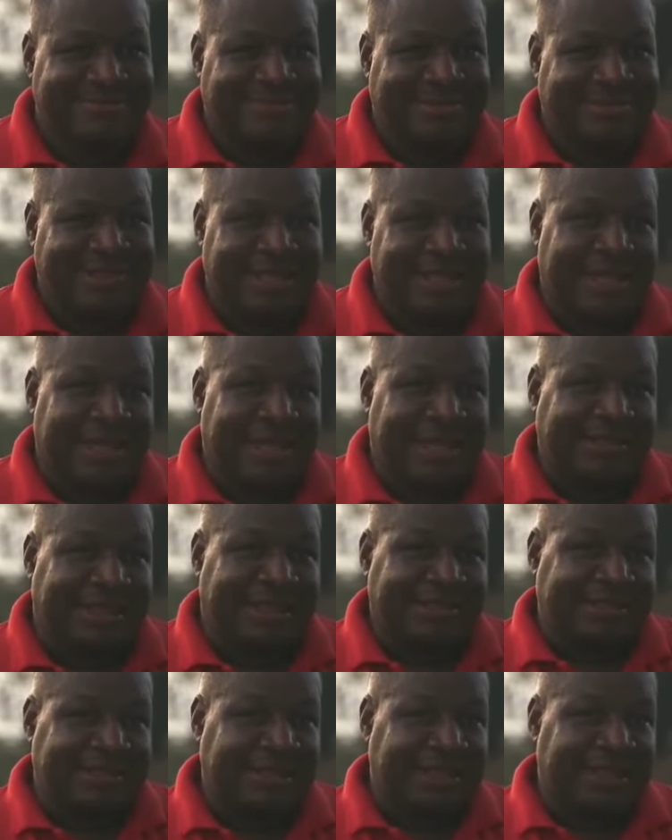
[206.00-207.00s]
Uh, I
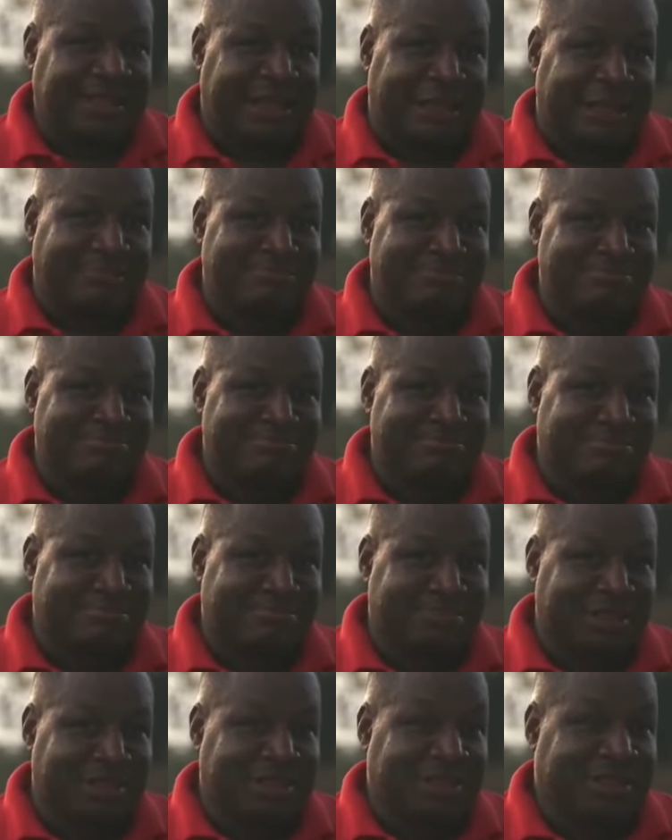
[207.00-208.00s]
think um,
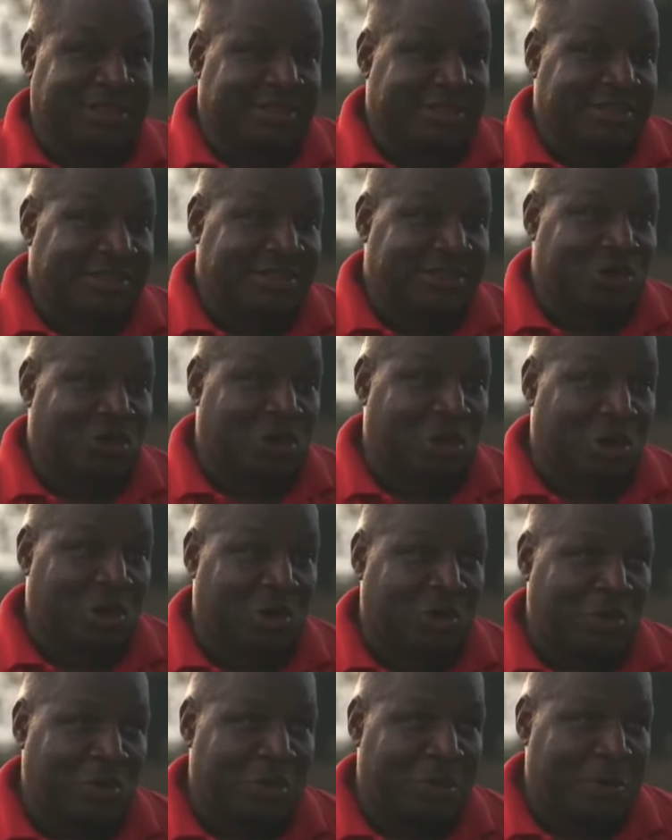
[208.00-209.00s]
you, you, saw
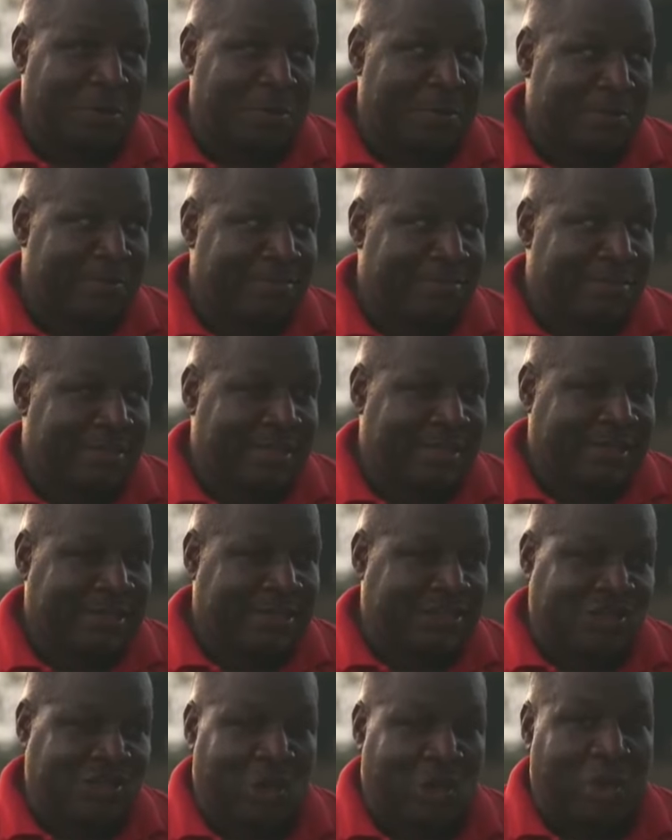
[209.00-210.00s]
you
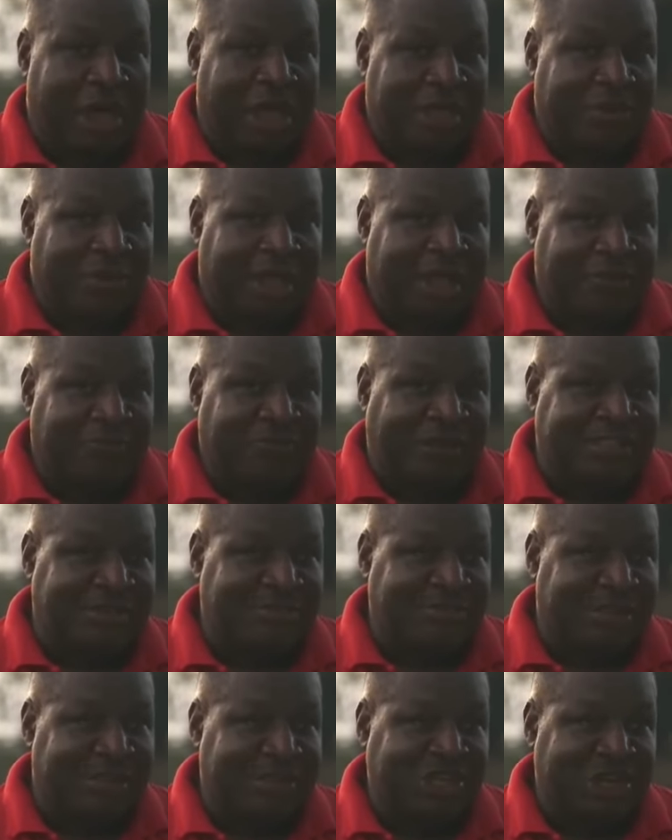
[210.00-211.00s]
saw why, why Fatima
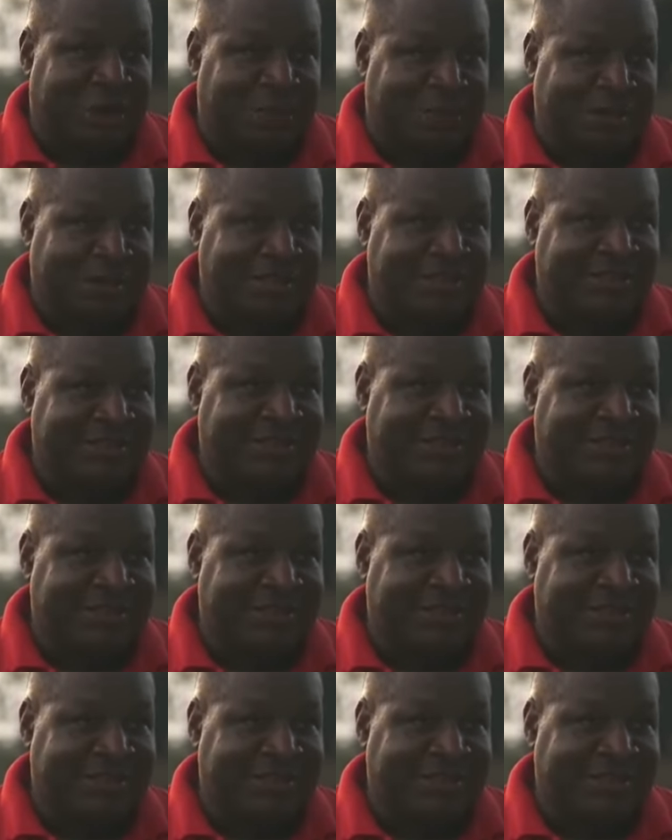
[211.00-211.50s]
the champions.